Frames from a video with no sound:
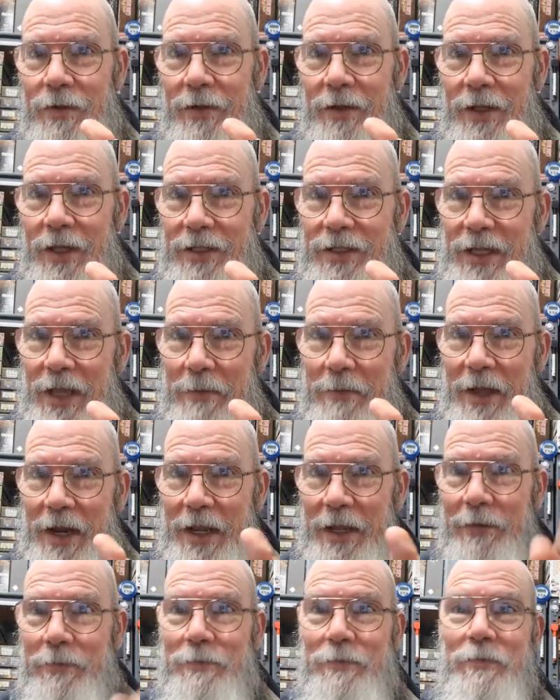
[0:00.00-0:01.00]
That's how
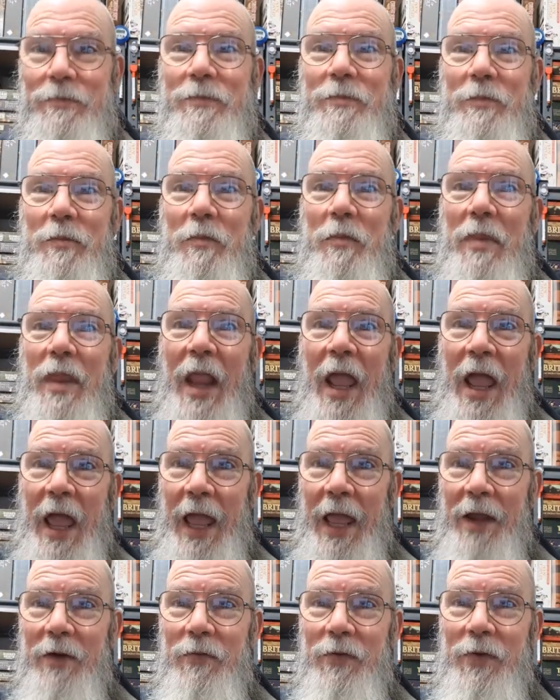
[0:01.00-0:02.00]
many. A
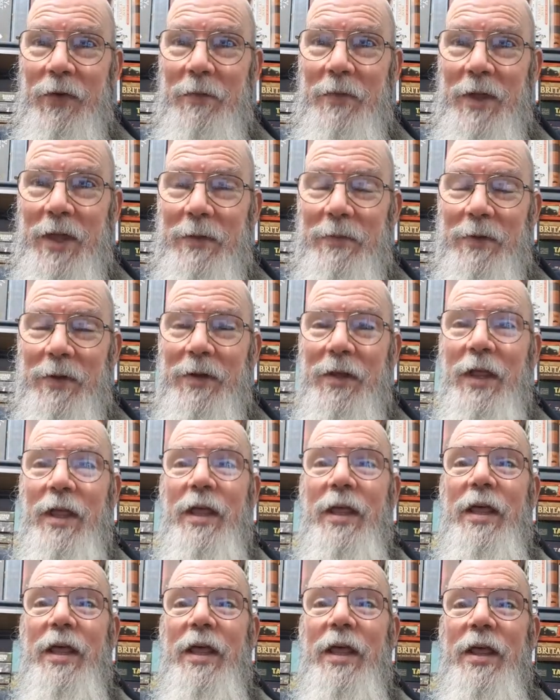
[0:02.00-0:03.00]
handful of people
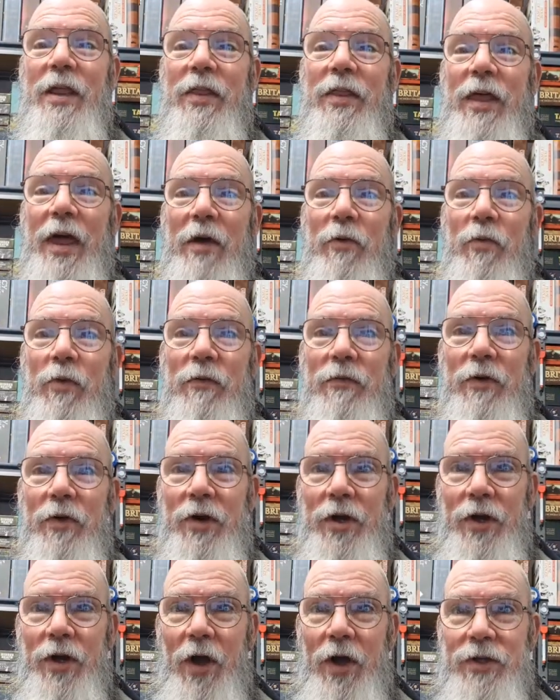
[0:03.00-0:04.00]
that were very
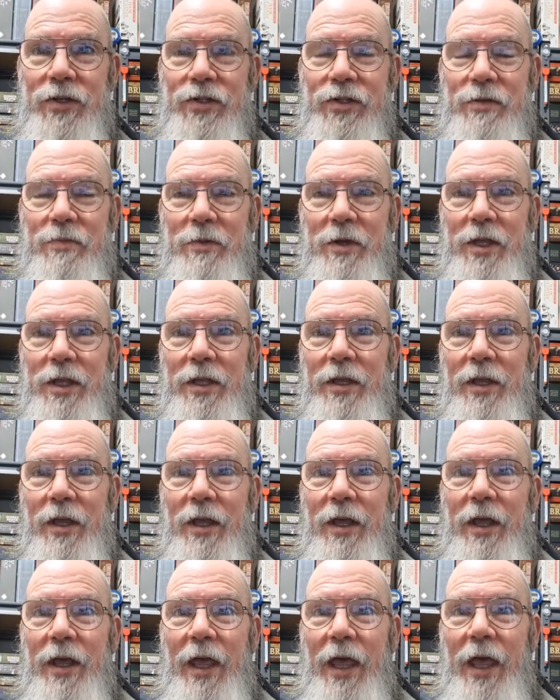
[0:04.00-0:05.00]
nice to me,
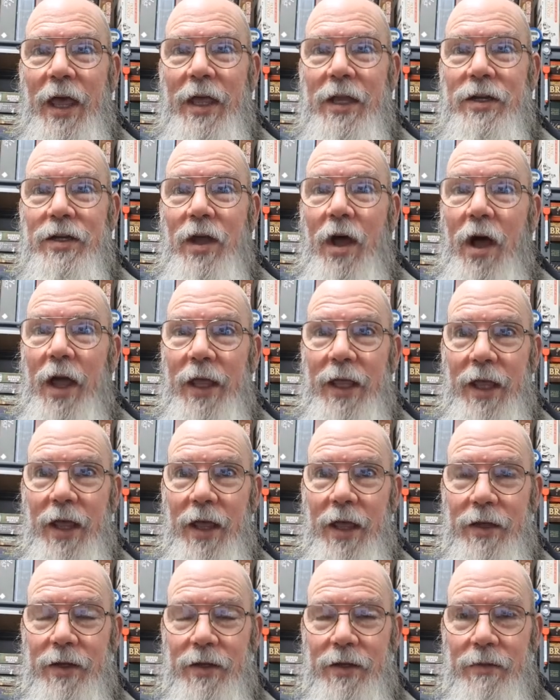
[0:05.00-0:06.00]
and I
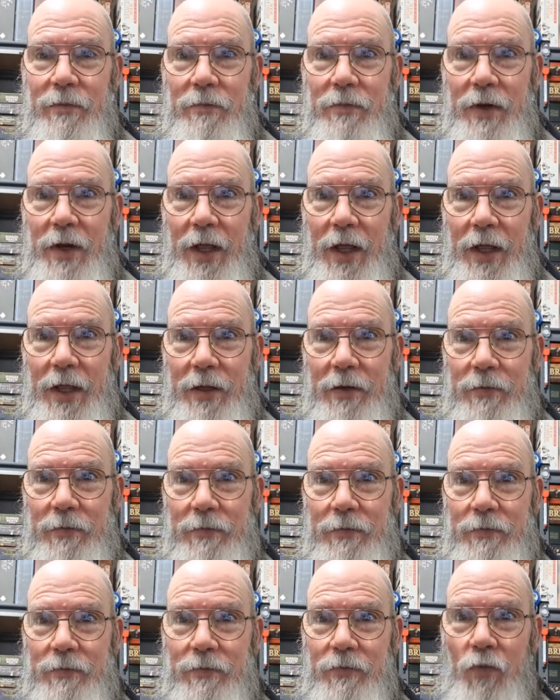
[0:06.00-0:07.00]
can't complain.
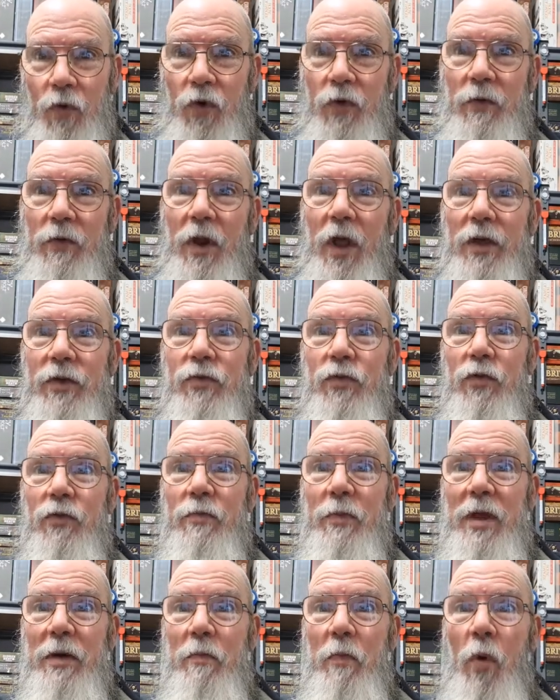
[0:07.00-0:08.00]
Would have liked to have
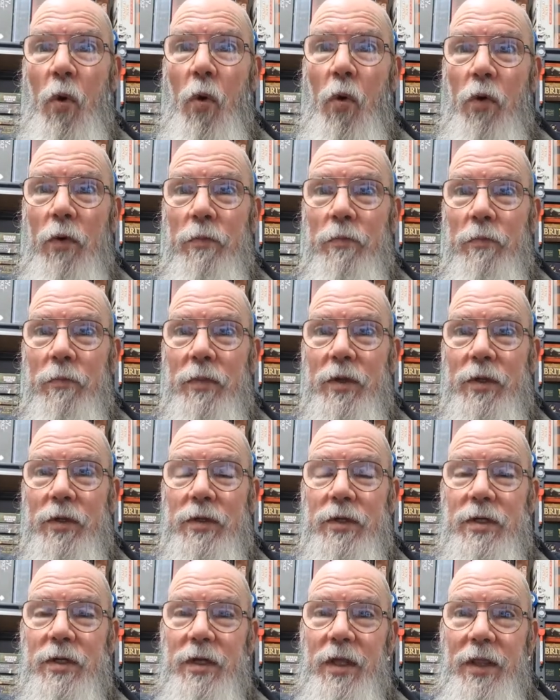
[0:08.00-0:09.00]
met more, but
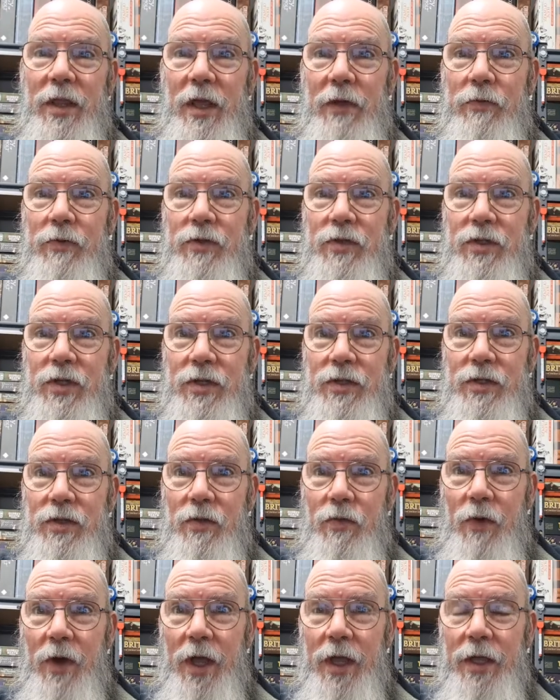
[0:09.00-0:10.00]
that was just the
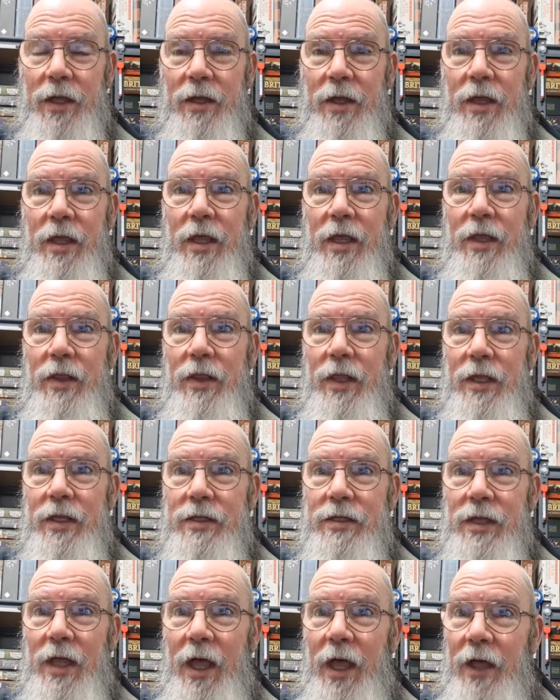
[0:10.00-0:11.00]
way things
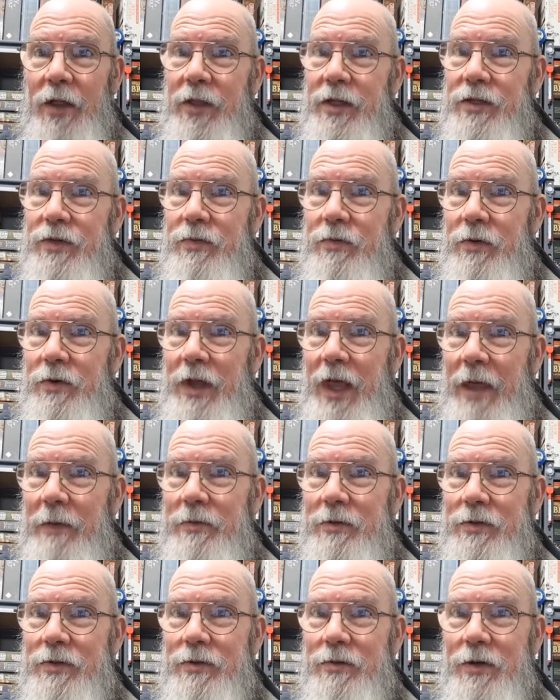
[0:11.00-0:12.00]
are. That's what
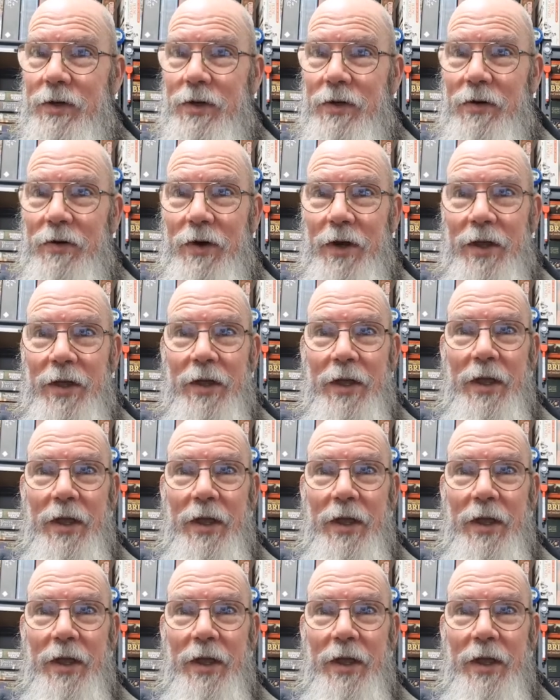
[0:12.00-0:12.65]
happens when you're a